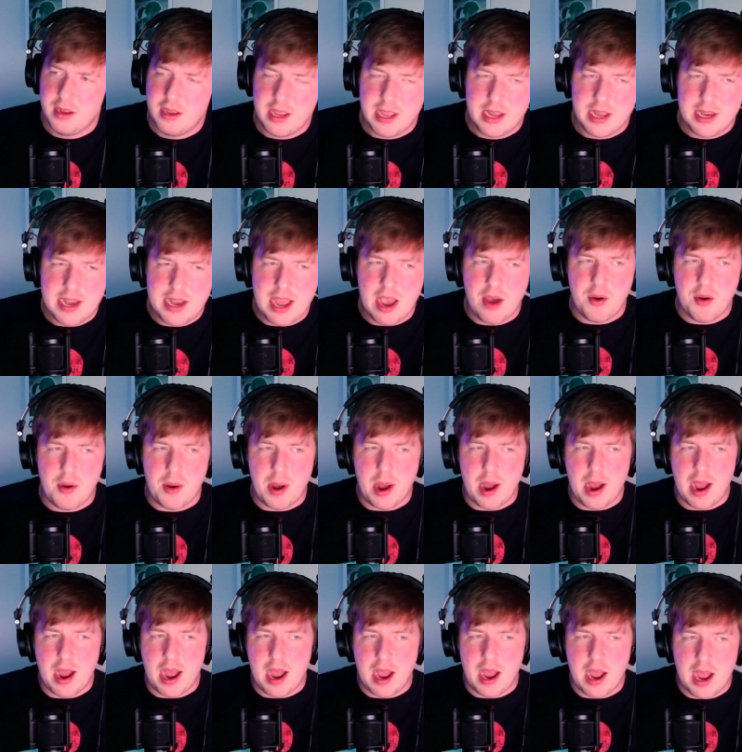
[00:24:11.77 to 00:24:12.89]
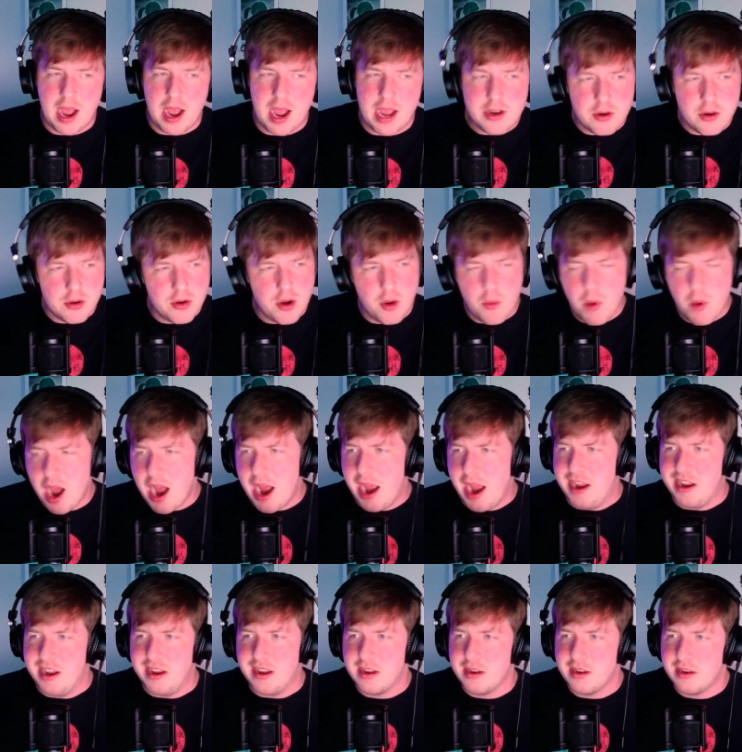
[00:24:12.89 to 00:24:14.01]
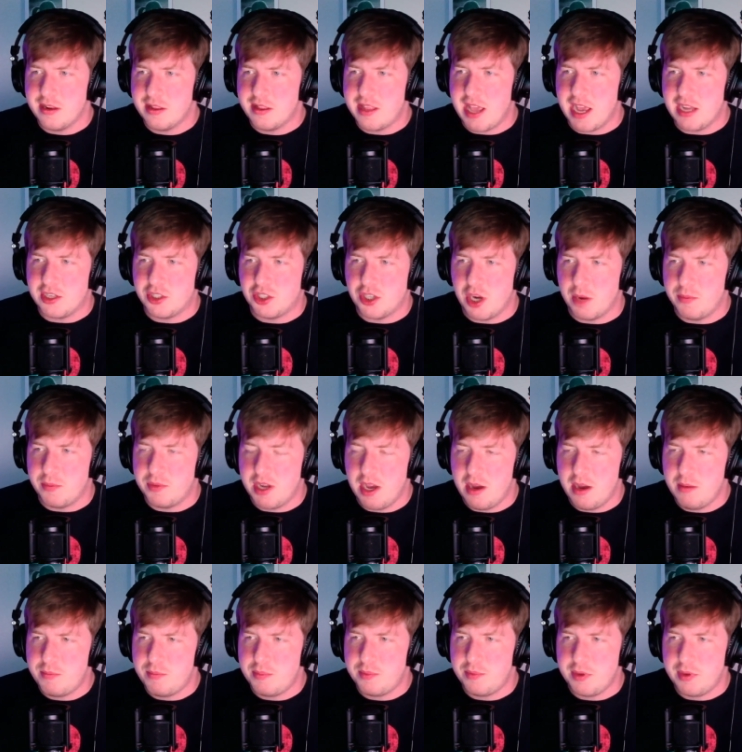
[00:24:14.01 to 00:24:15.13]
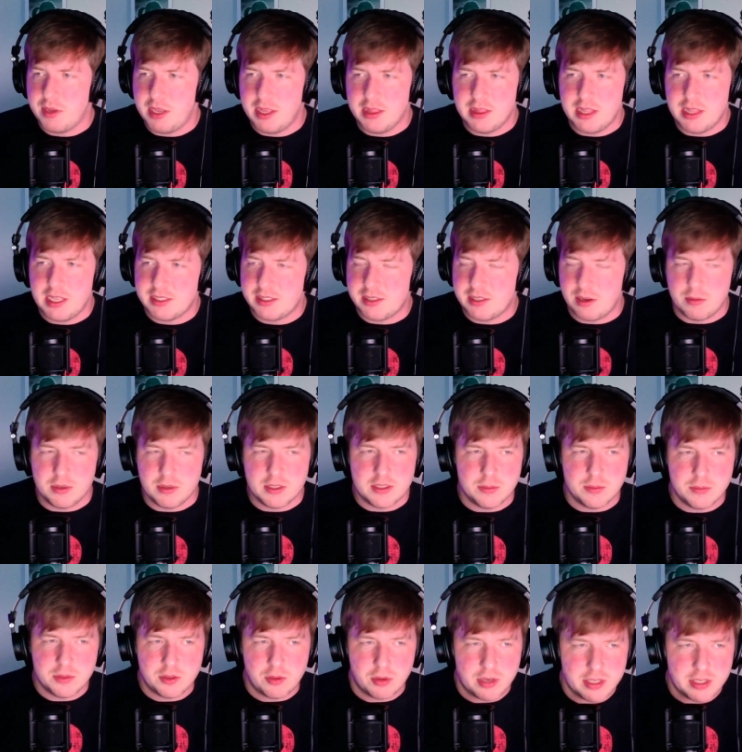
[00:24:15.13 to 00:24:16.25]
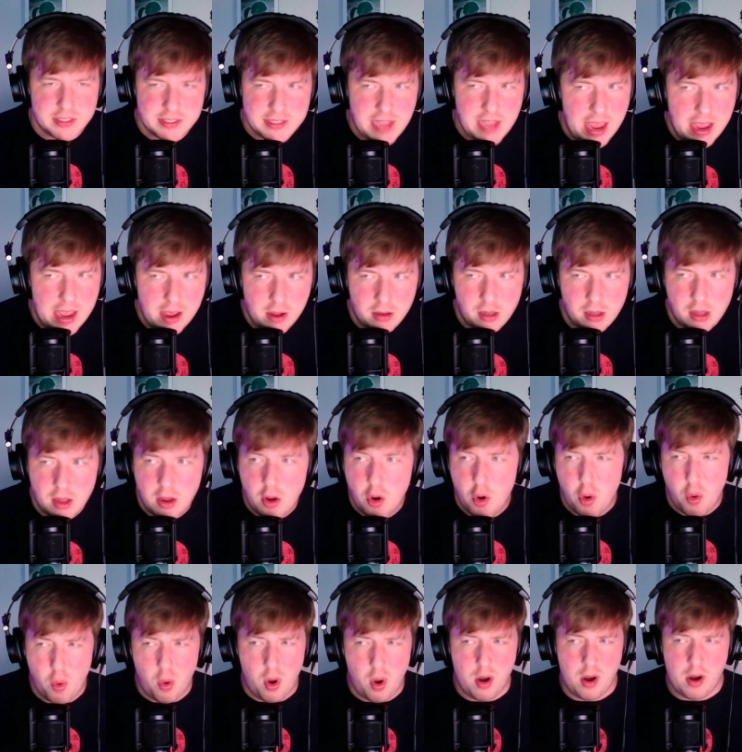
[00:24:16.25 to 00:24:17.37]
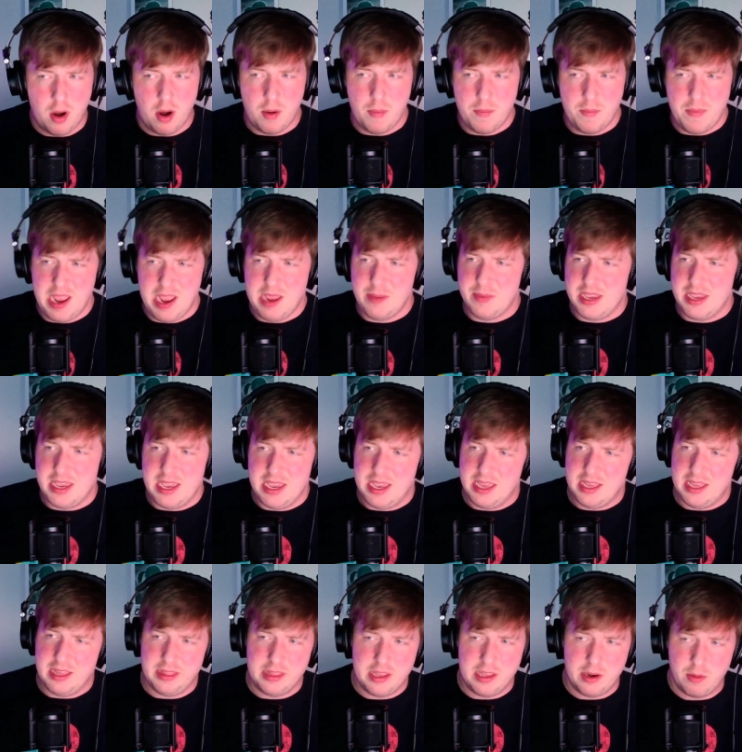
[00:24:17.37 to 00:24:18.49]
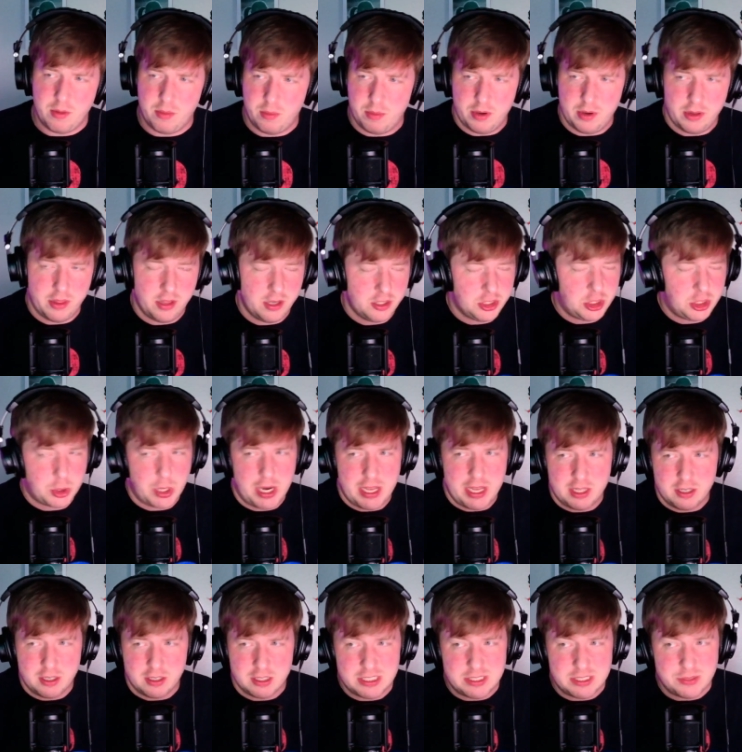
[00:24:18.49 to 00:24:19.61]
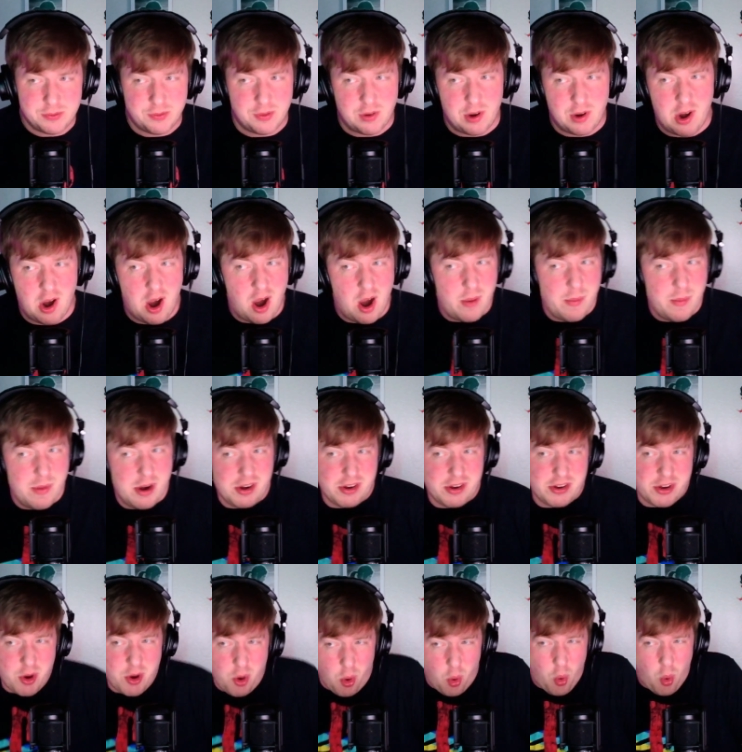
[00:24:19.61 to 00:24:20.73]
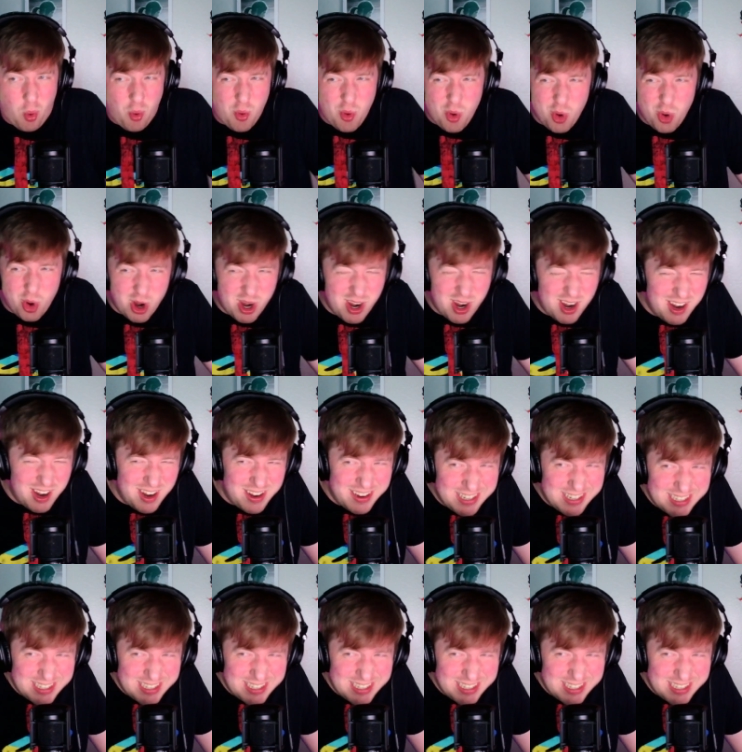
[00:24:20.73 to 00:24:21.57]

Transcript: Now, I don't know why that jumped up, unless there was some sort of sale, or maybe there were the trailers for Armored Core